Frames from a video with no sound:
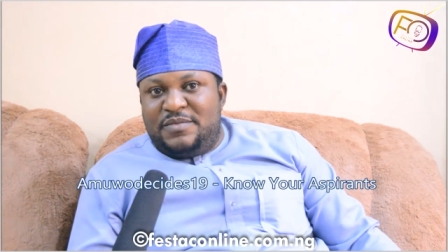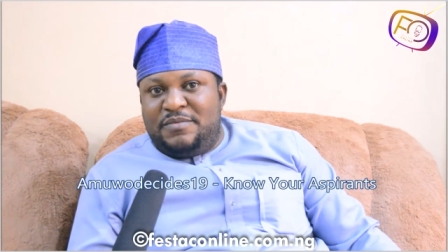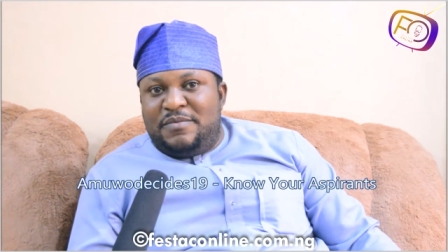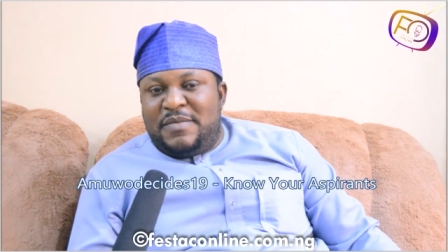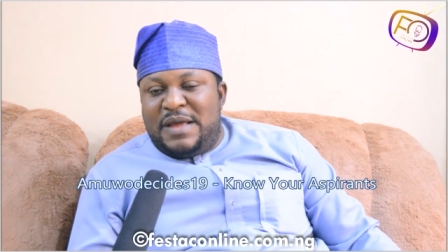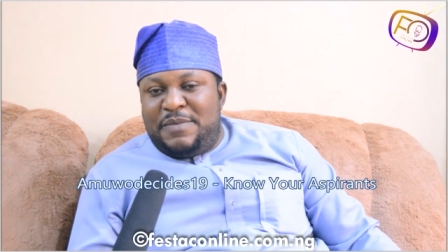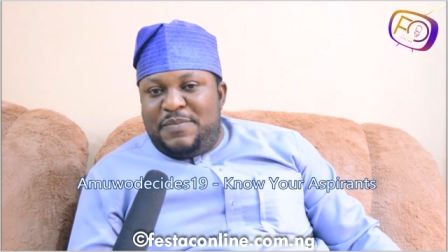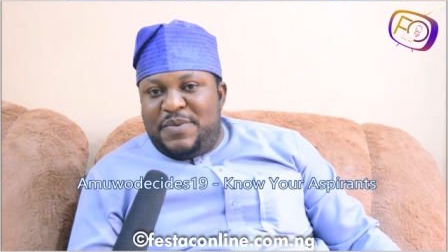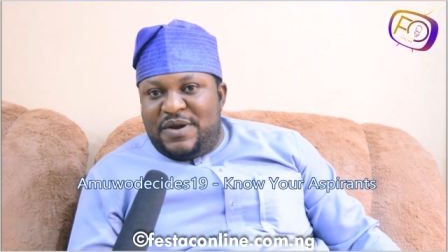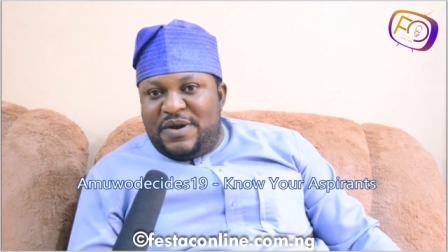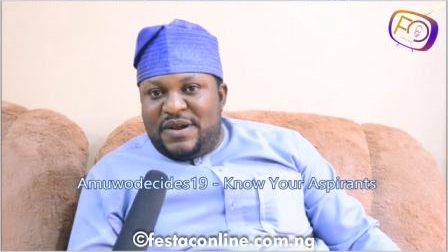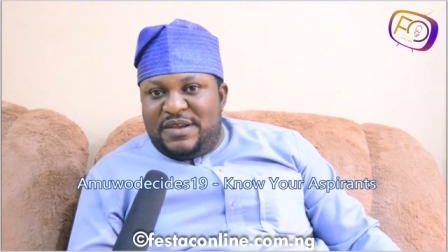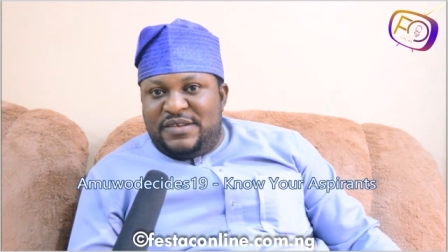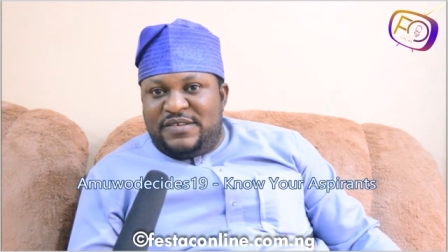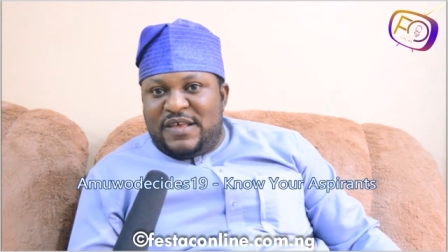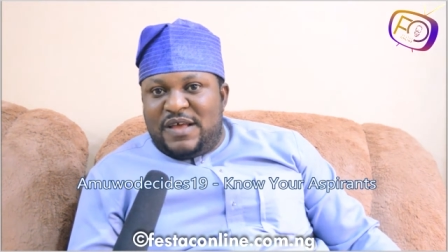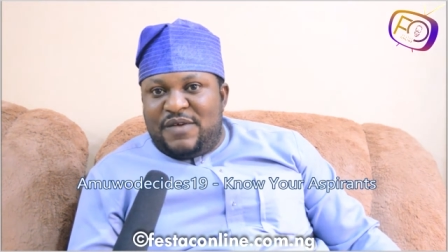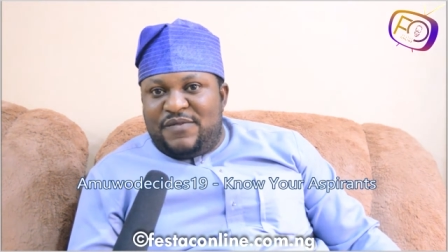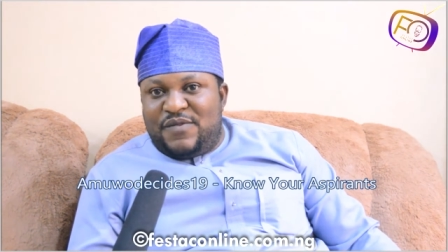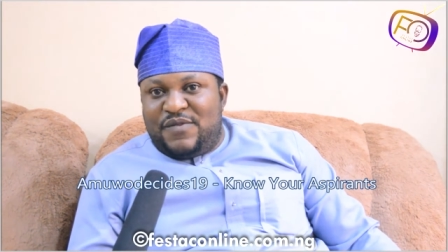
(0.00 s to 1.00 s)
My
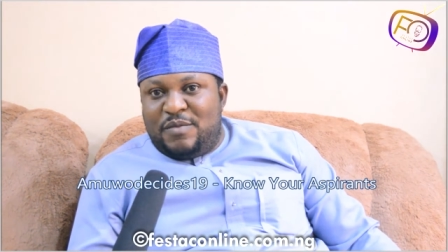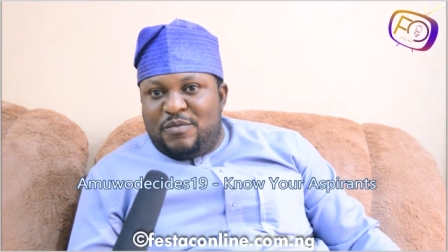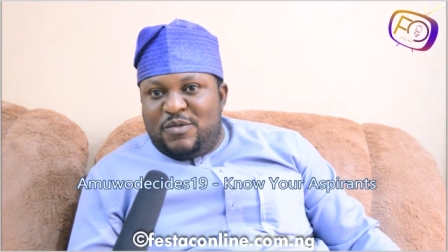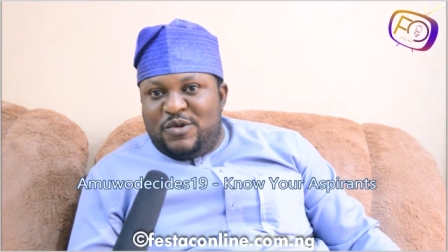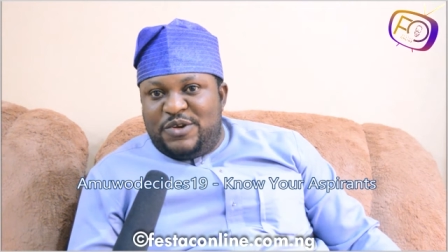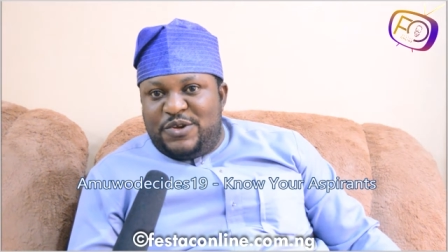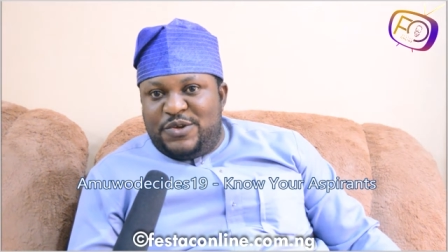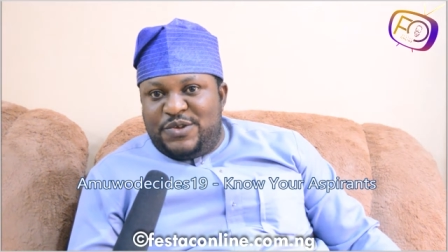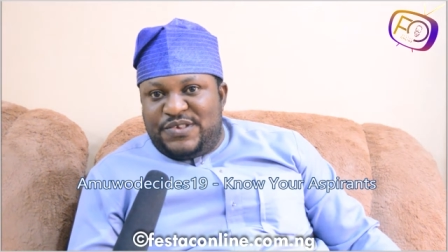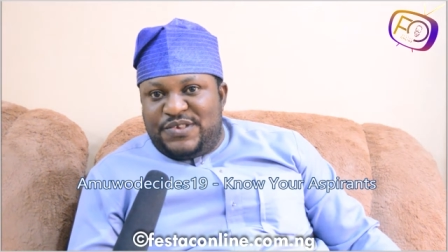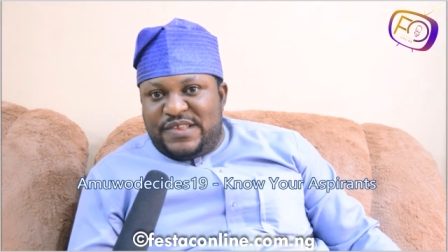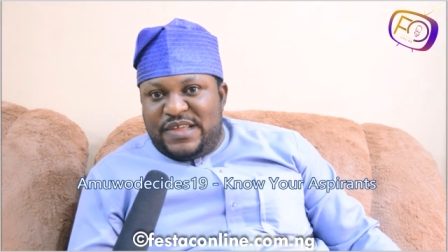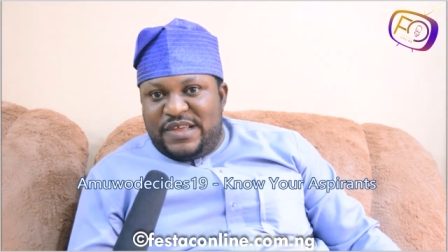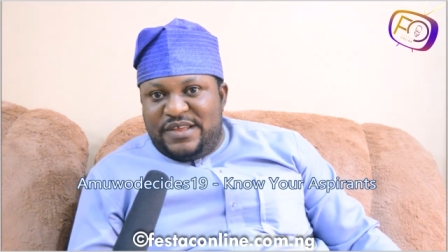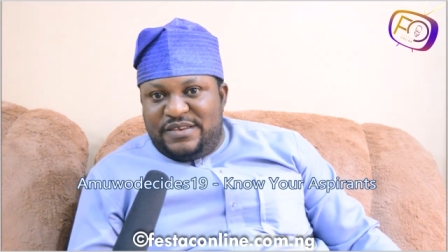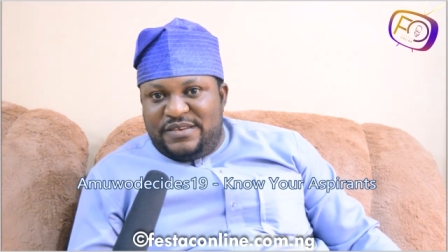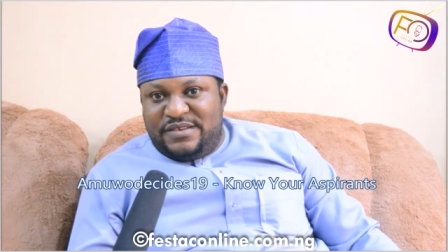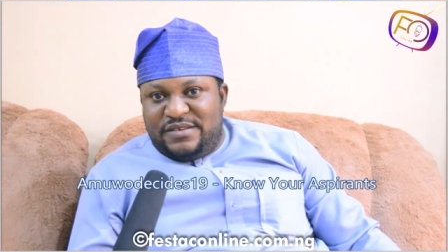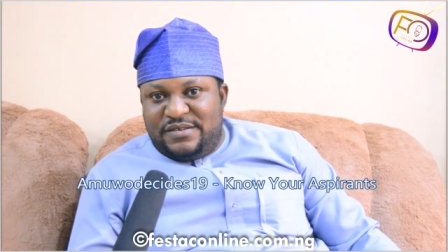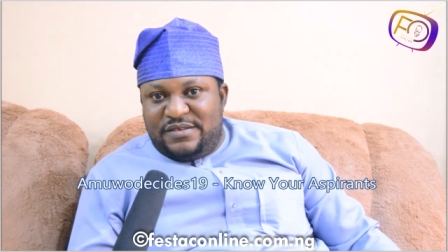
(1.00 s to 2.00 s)
parents are from Ondo
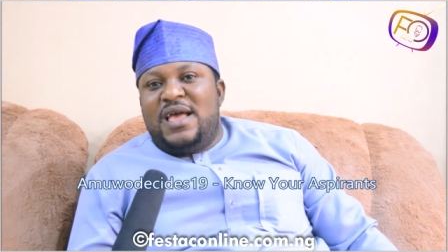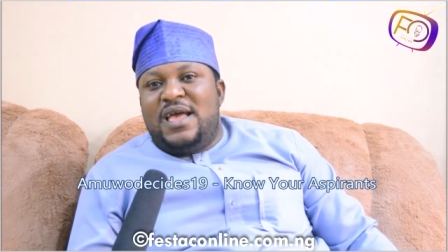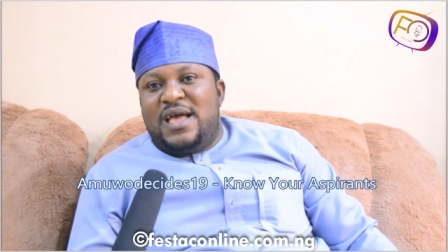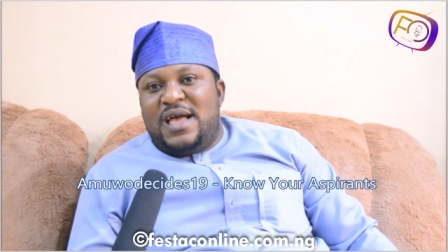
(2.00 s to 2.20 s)
State.